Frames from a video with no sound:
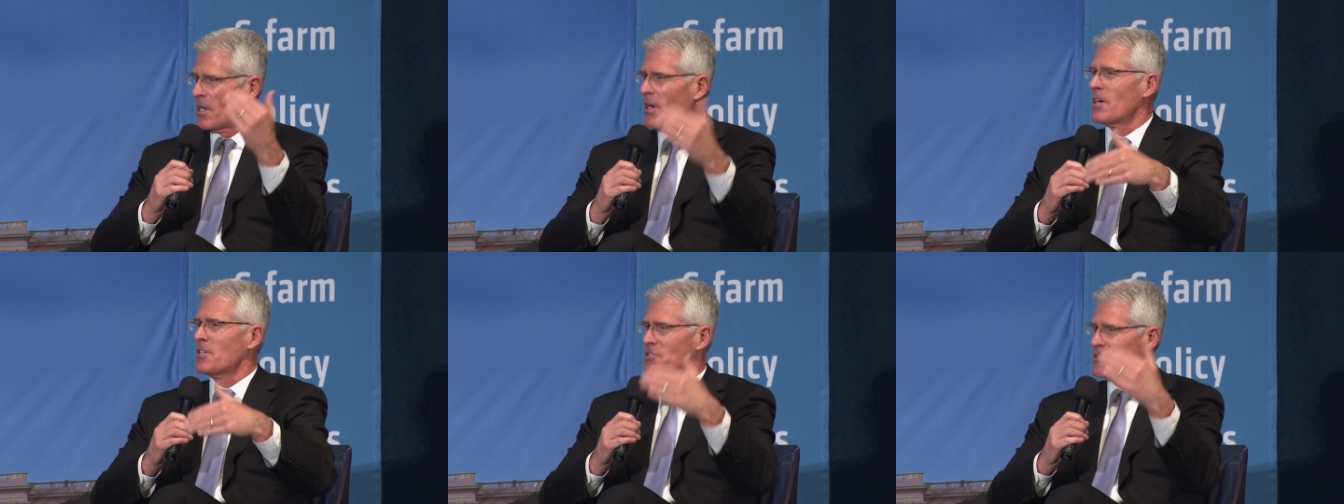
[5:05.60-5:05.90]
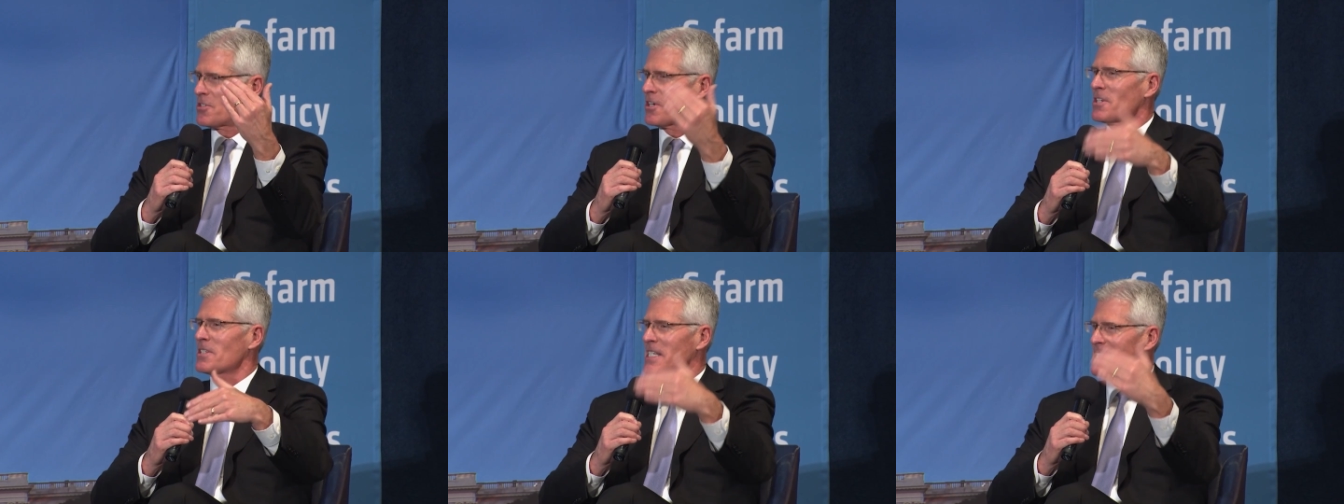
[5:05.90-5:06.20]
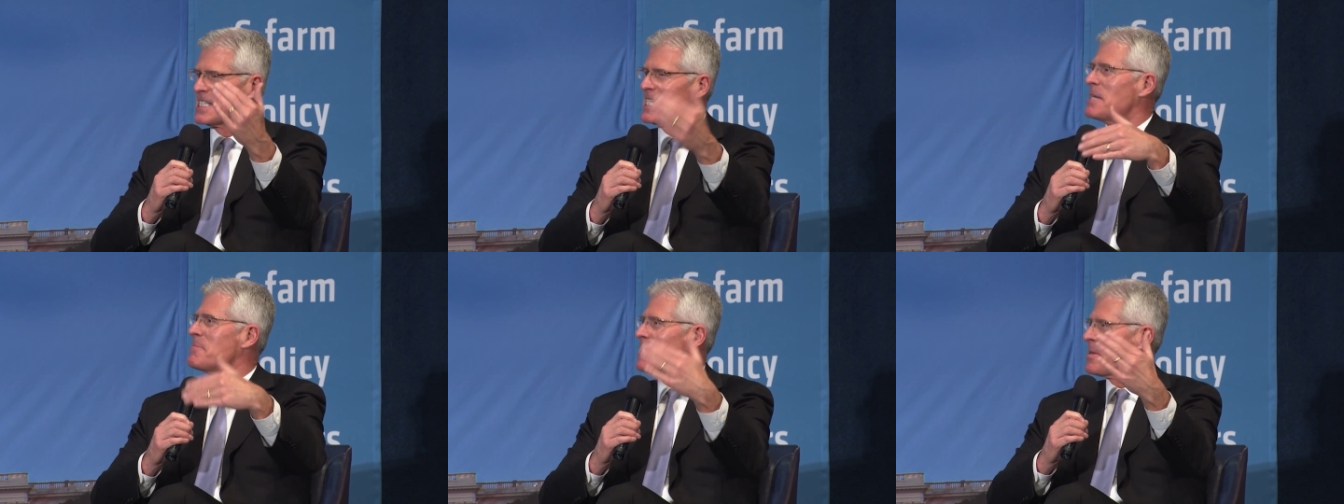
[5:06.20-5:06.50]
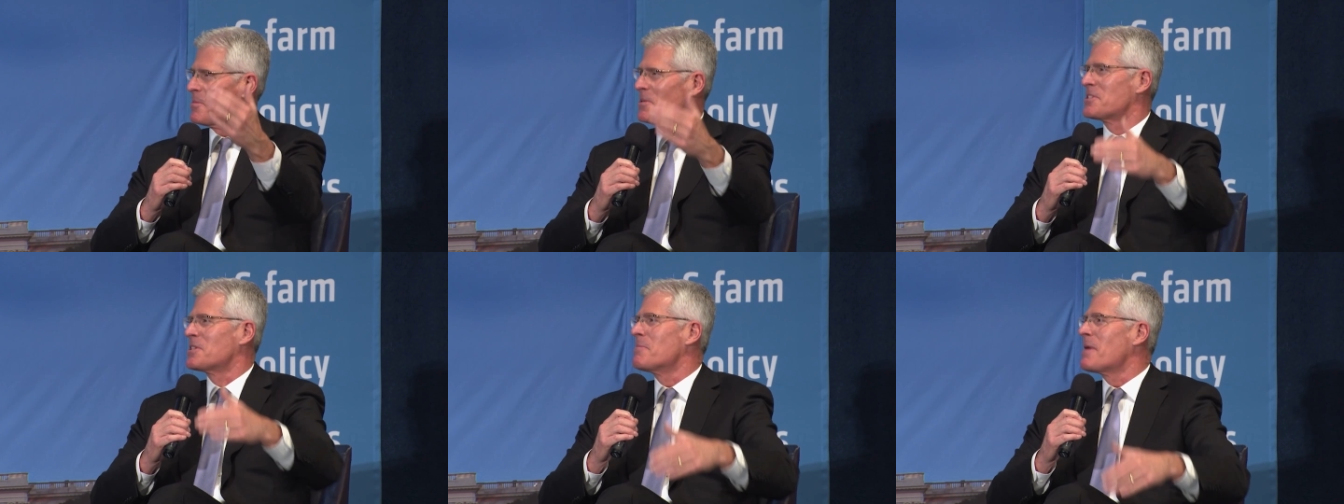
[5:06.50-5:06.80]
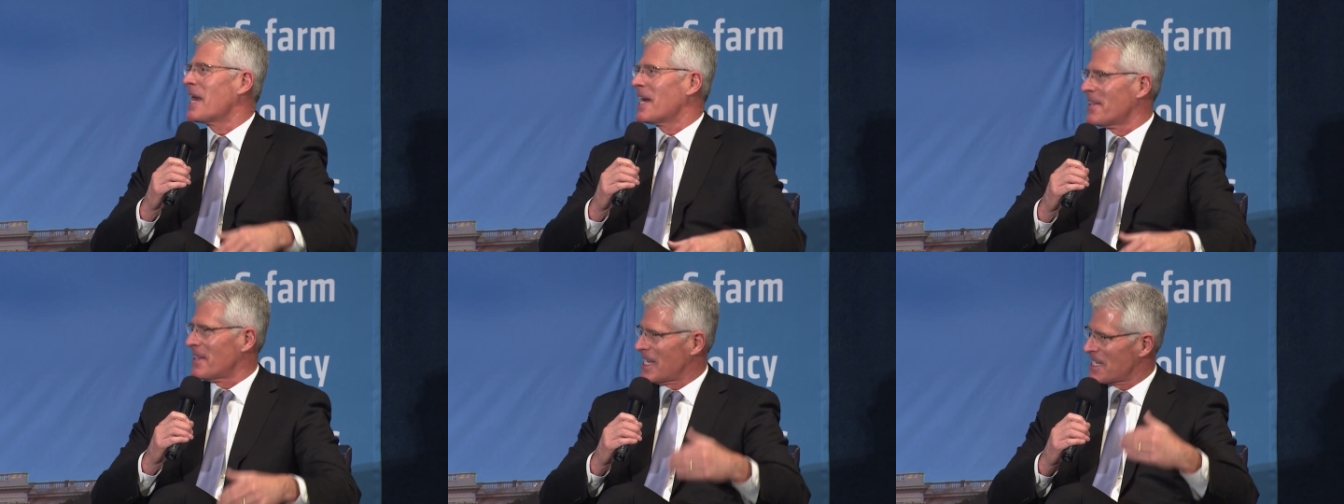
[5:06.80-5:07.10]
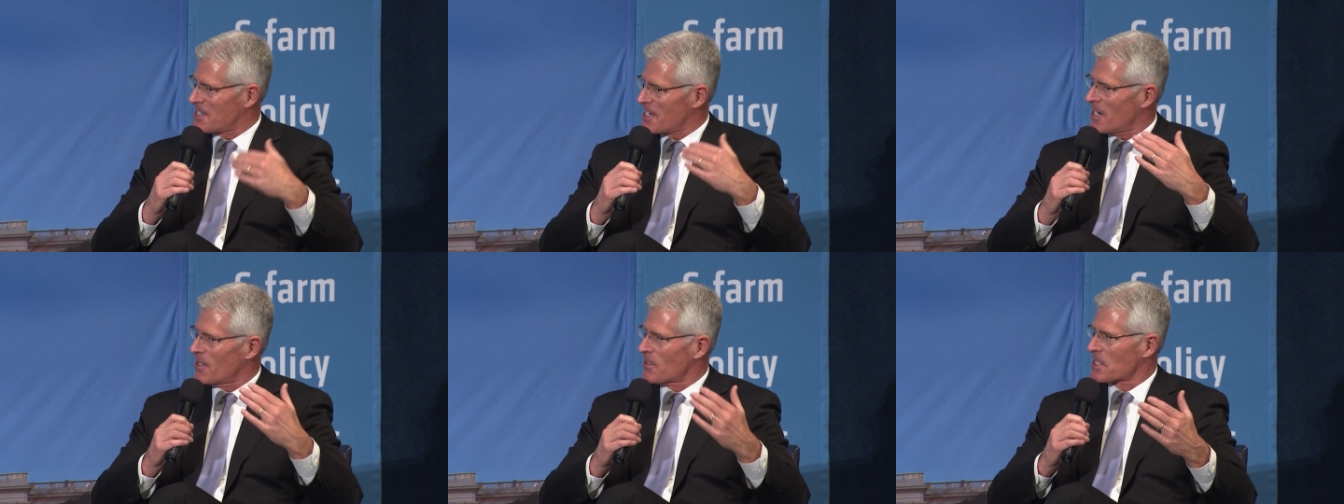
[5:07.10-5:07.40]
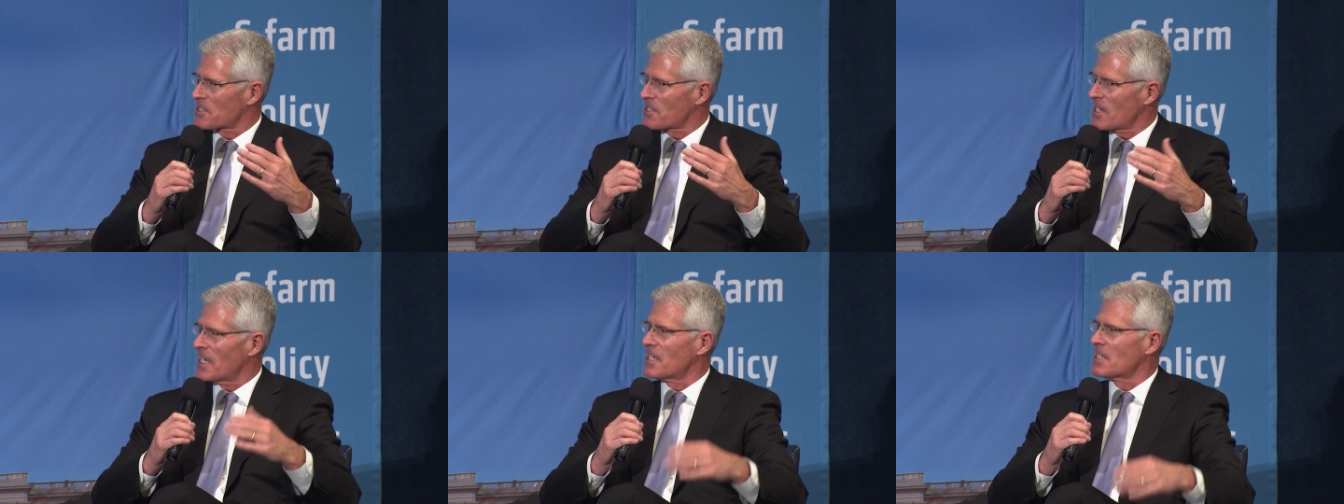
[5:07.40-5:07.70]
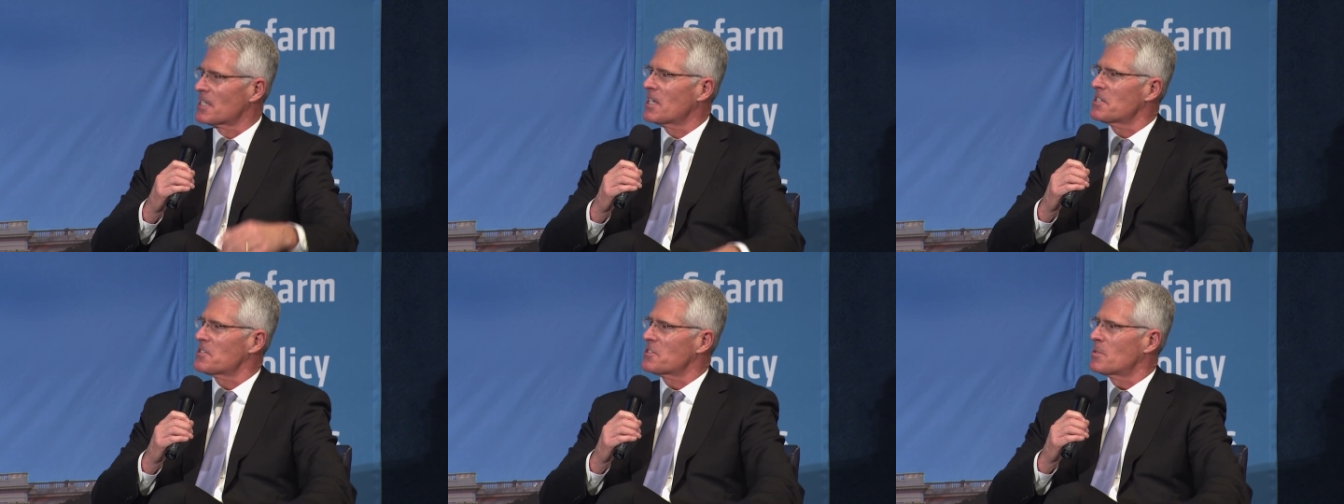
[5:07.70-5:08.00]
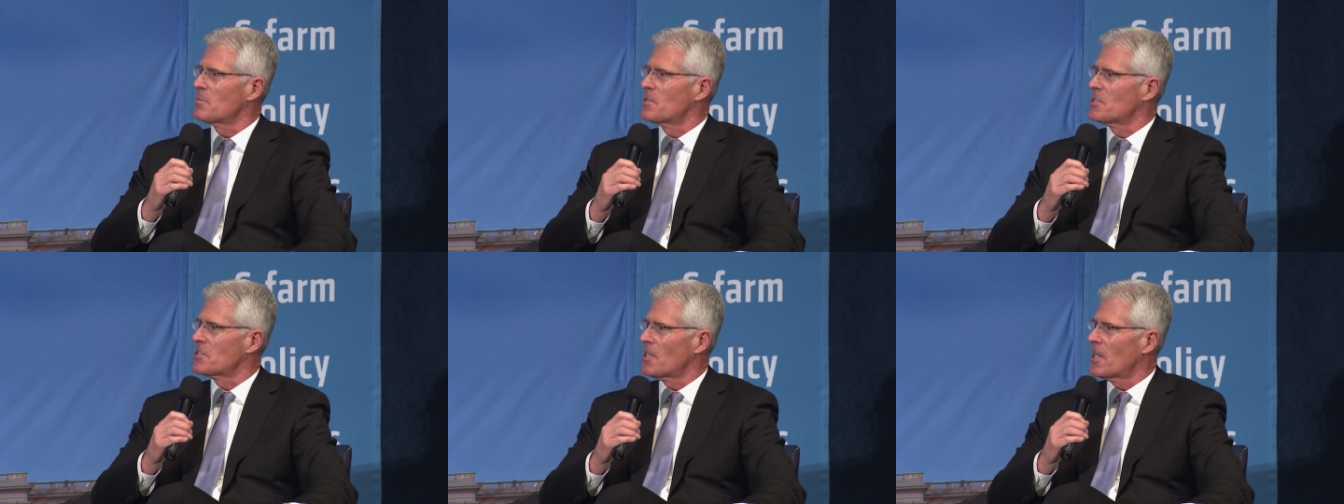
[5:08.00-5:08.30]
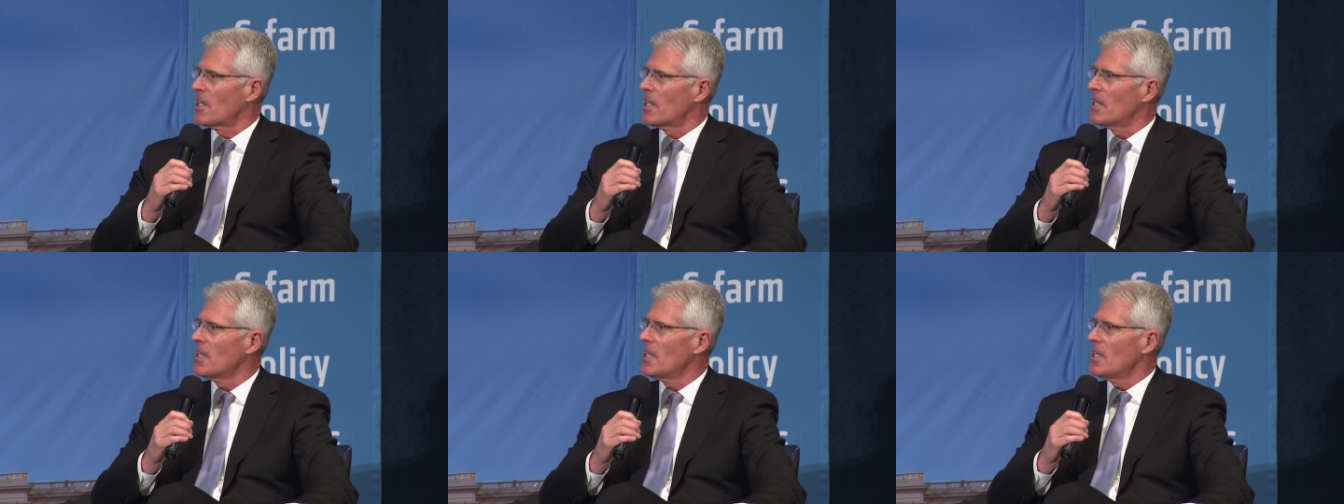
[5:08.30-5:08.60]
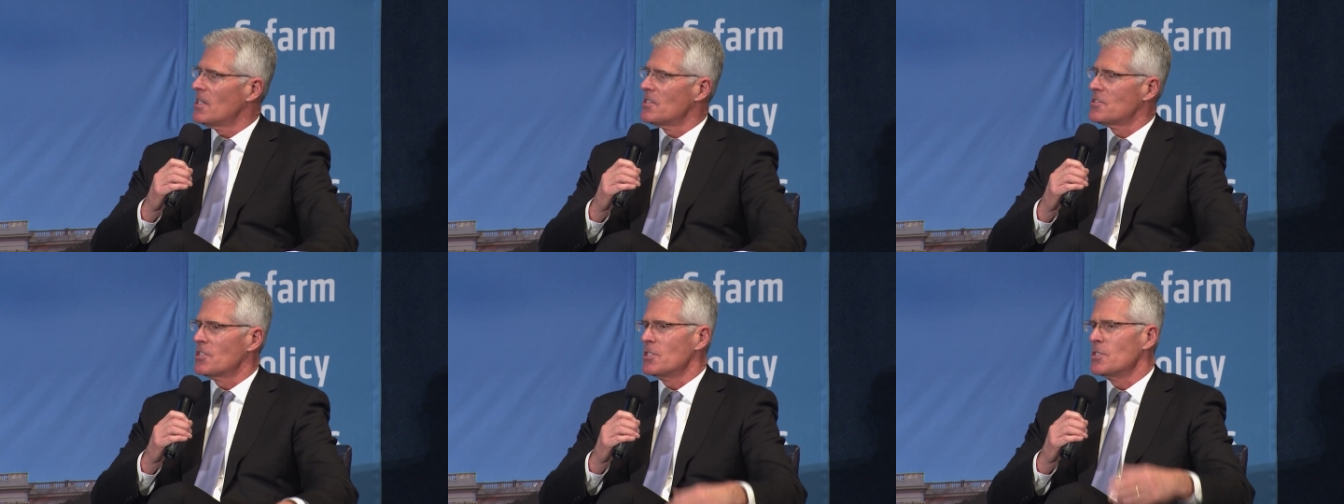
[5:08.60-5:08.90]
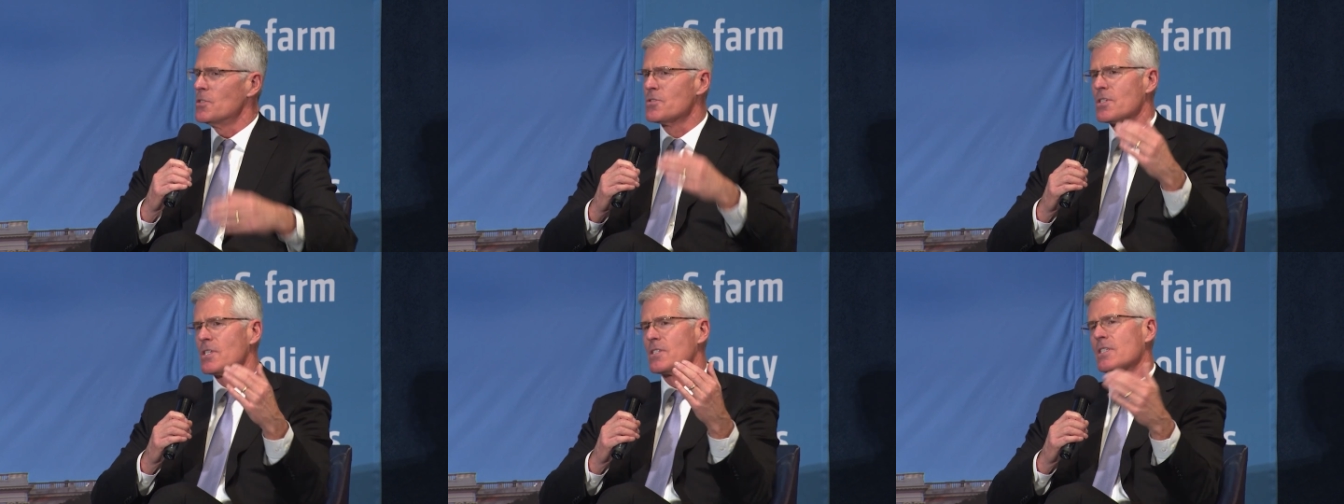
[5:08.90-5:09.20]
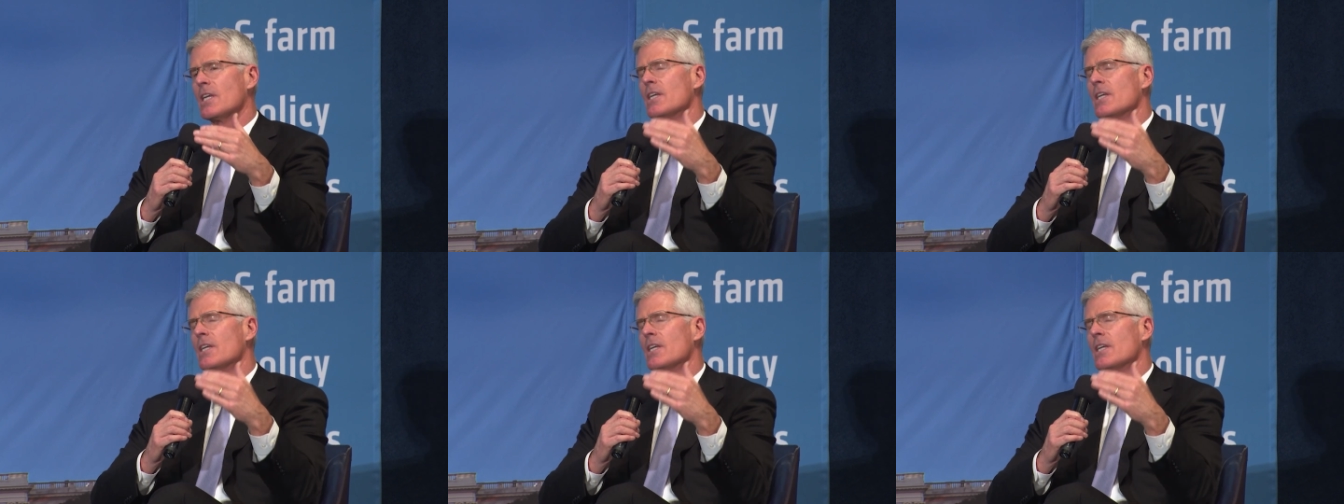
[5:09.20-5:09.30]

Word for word: are struggling to keep up with demand. That's how excited customers are to use this.